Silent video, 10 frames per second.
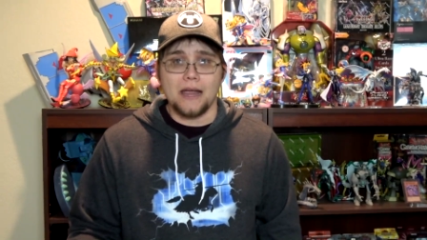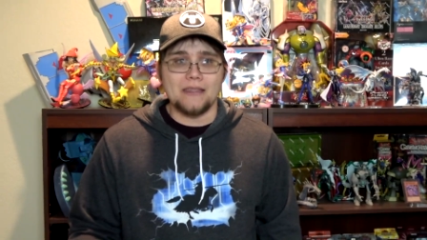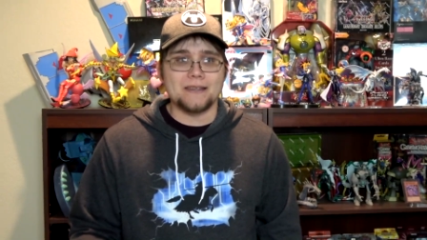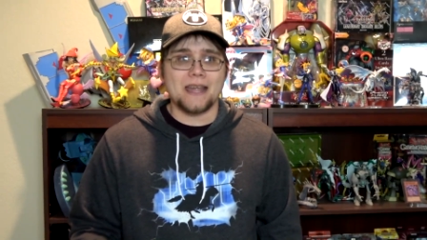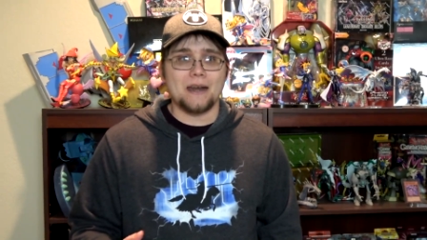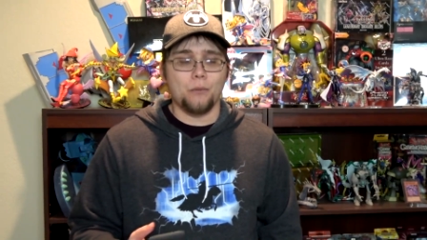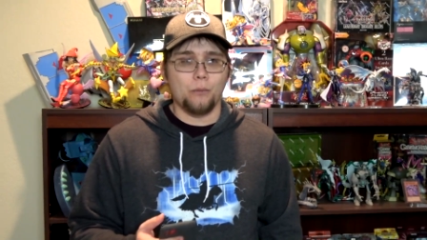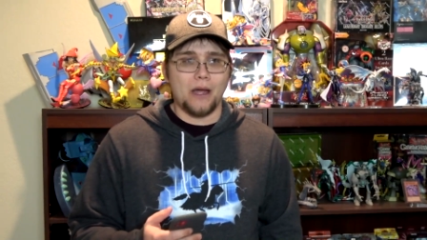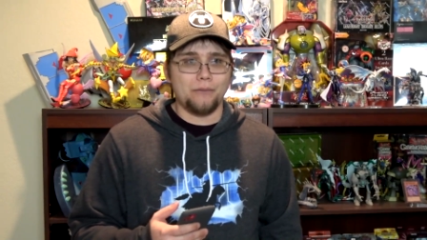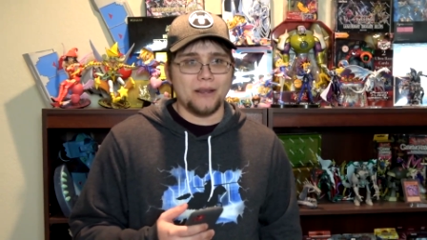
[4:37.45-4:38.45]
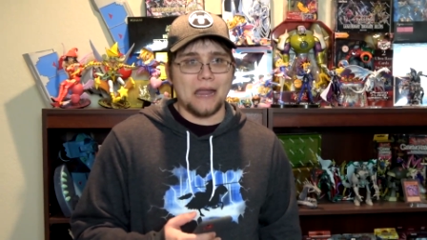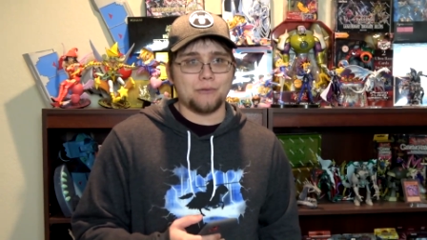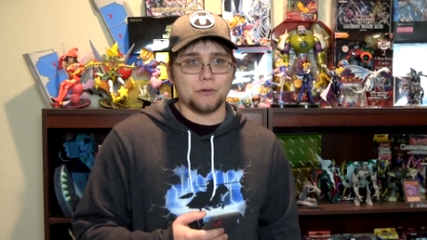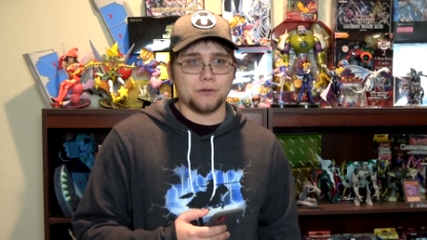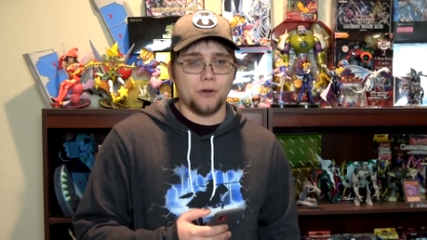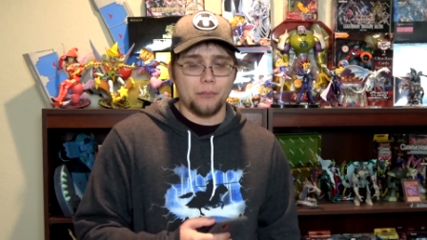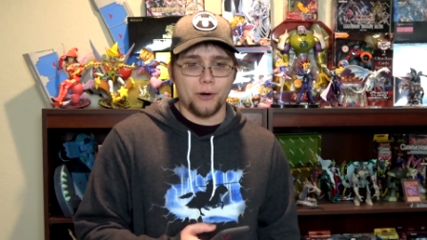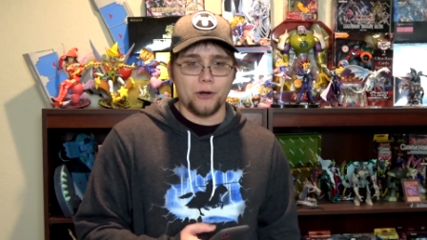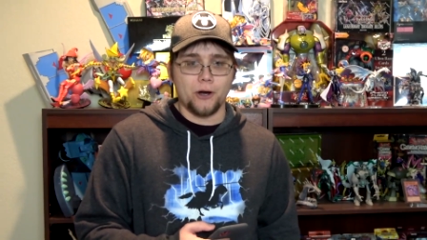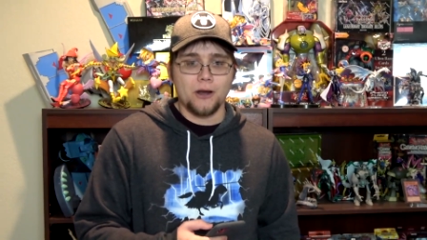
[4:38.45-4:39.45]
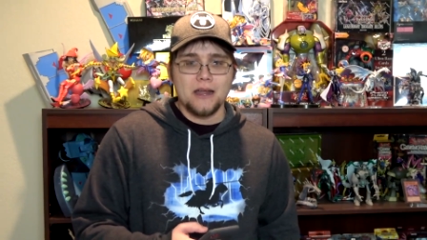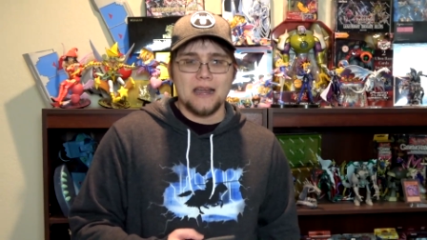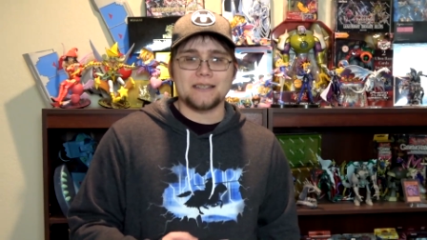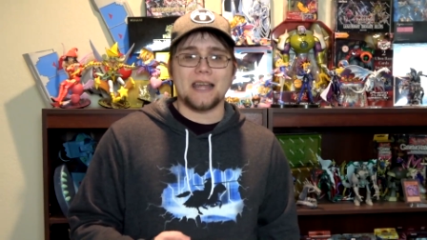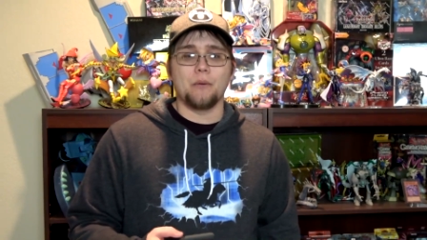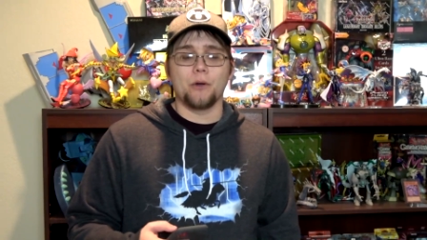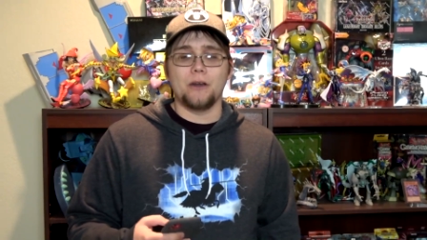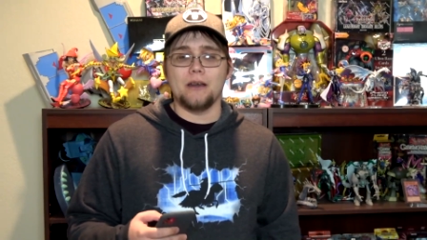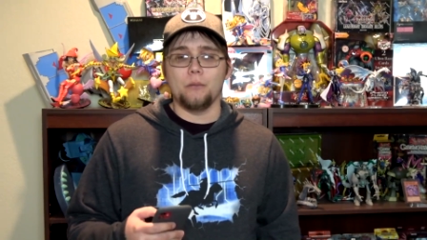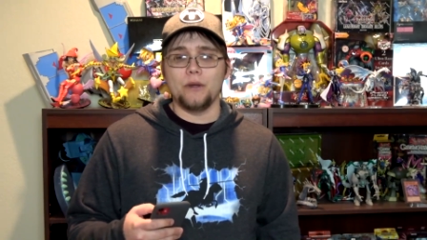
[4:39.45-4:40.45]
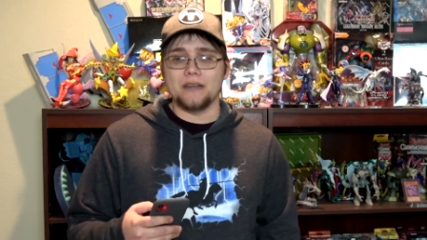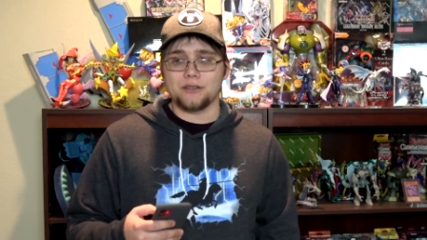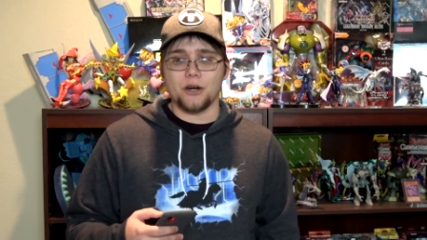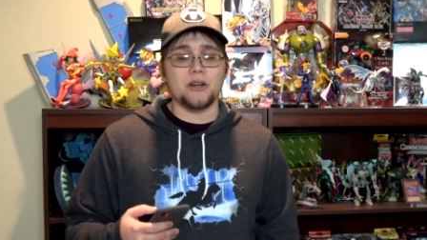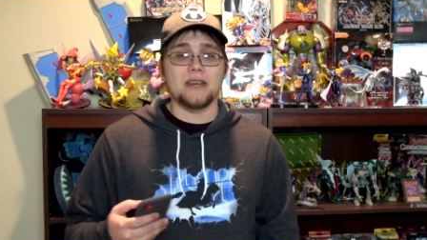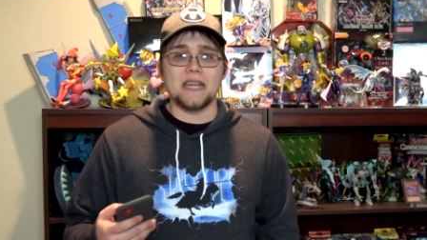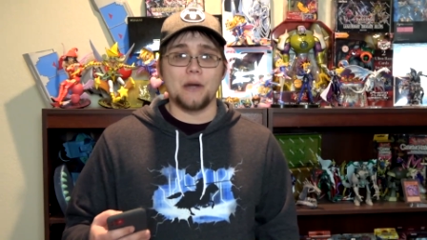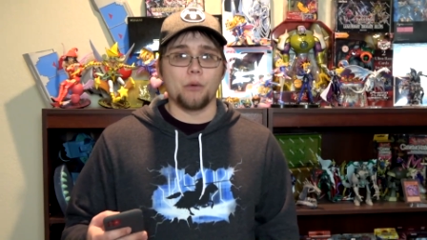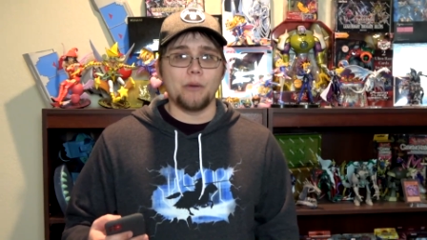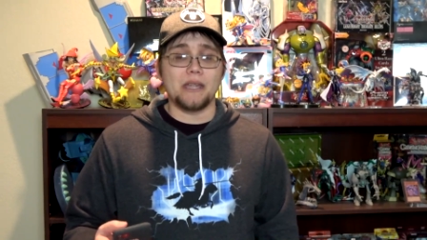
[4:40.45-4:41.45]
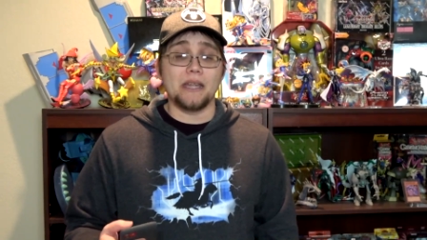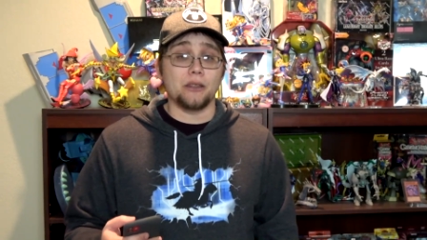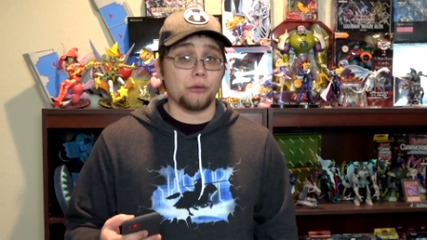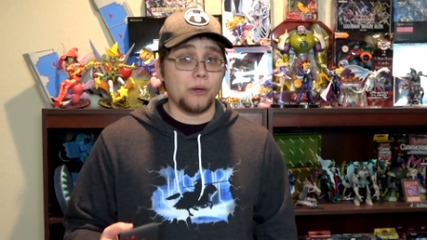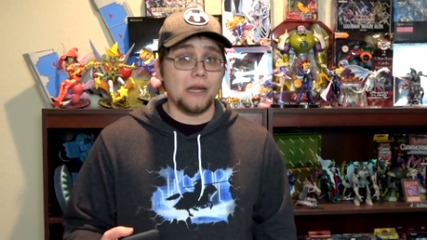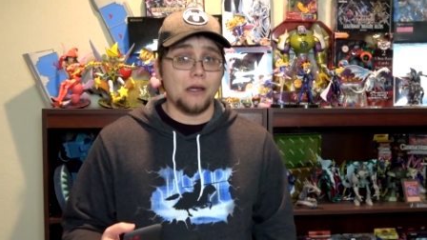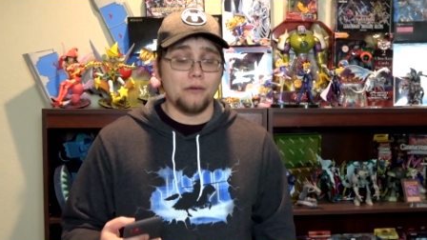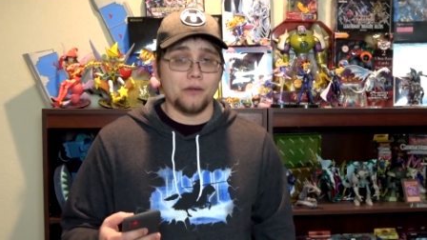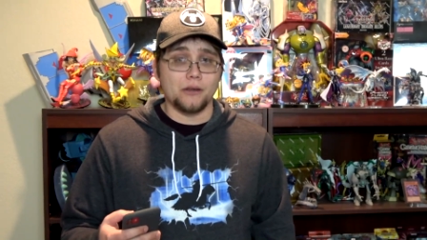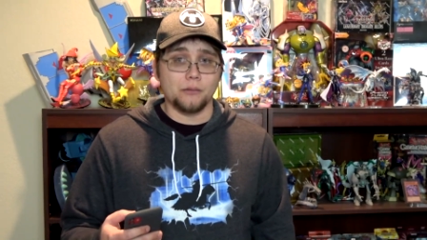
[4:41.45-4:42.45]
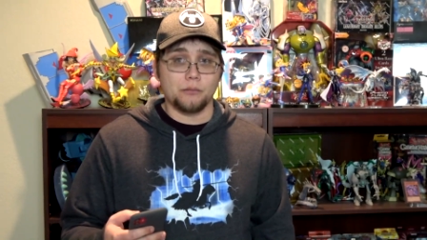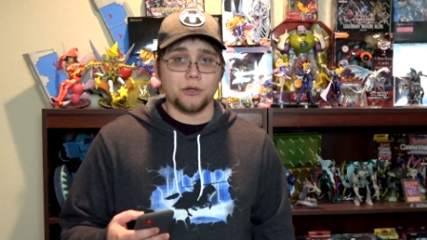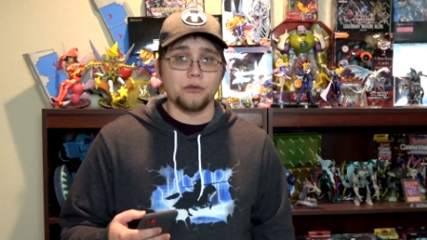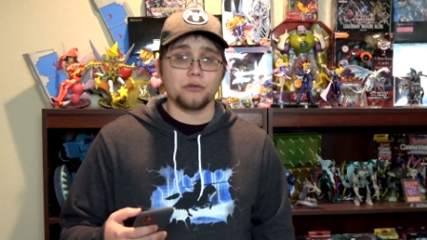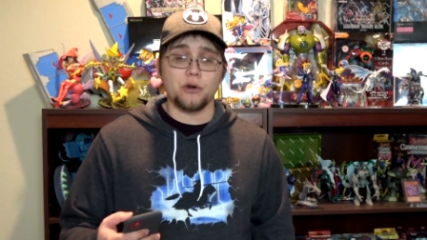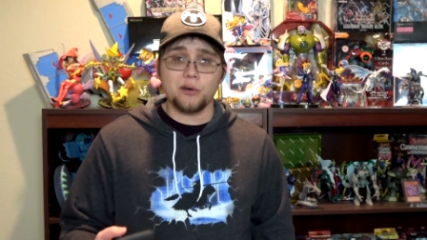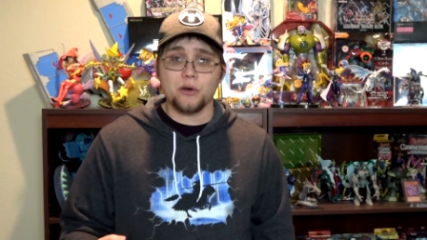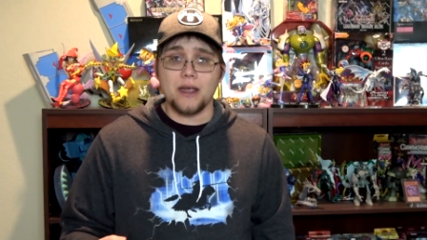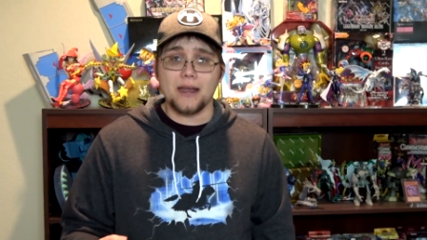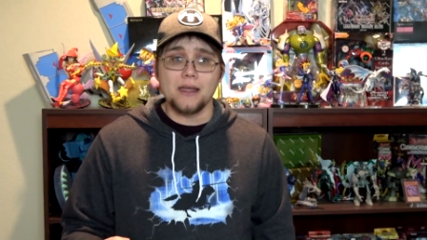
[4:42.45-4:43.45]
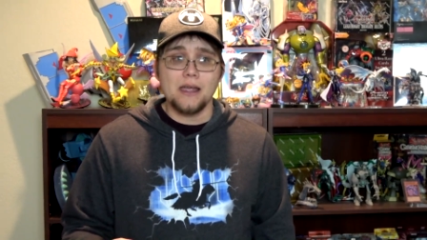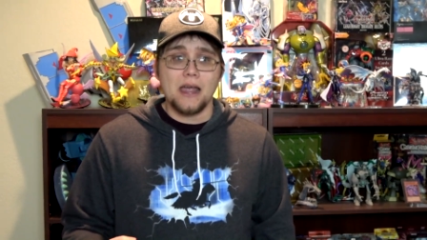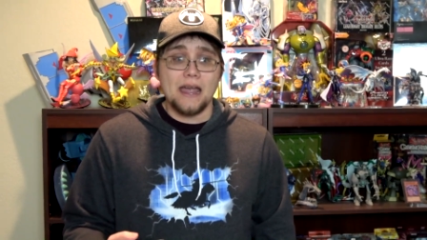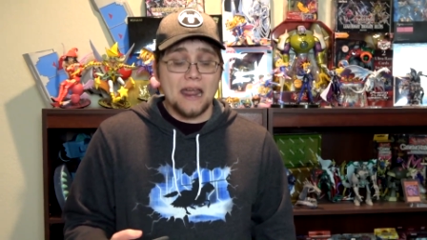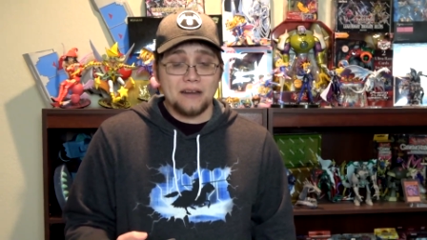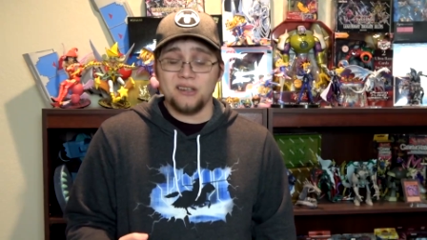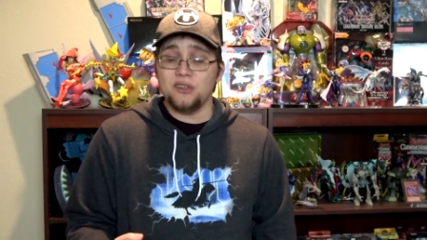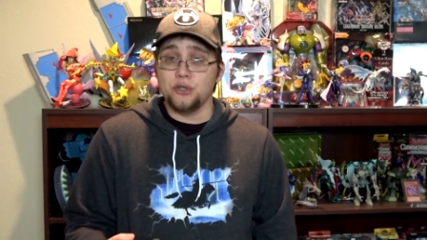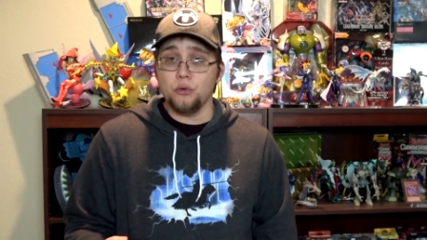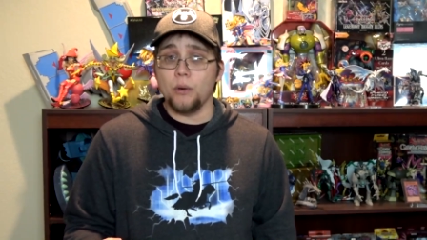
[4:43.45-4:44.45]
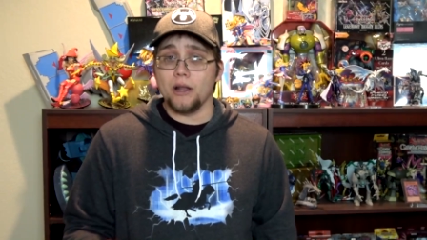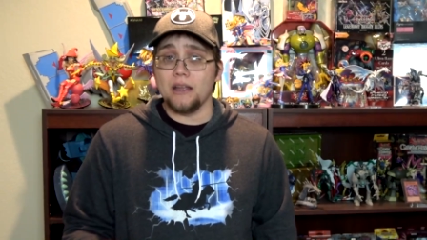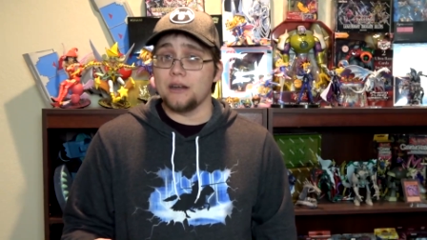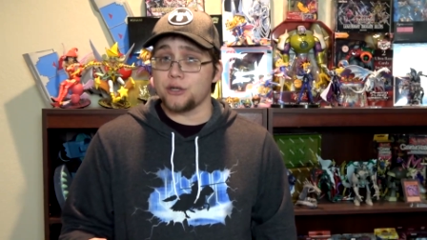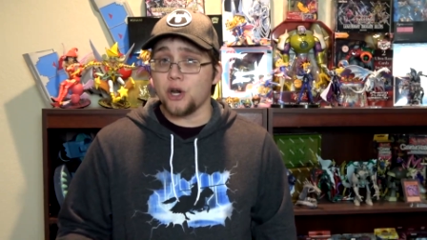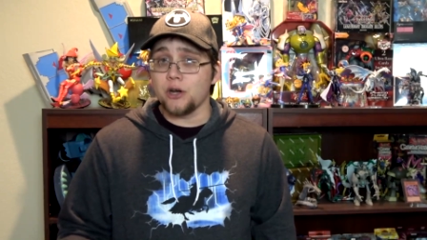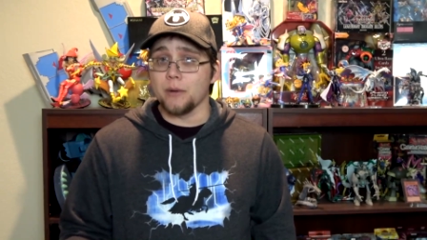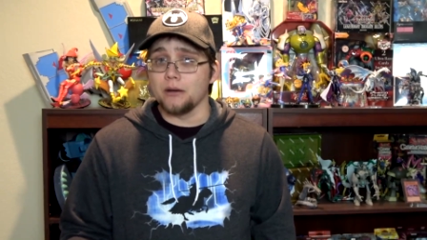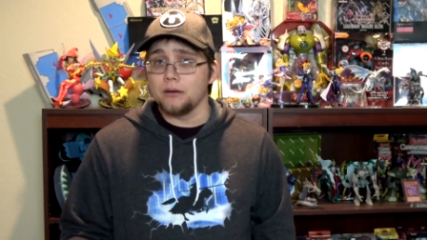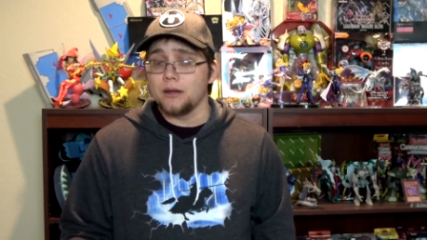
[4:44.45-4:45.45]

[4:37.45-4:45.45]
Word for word: And that's kind of, I feel like after Soul Burner, it's kind of when it started again, where we could get 3 of a certain structure deck and actually do well in a tournament.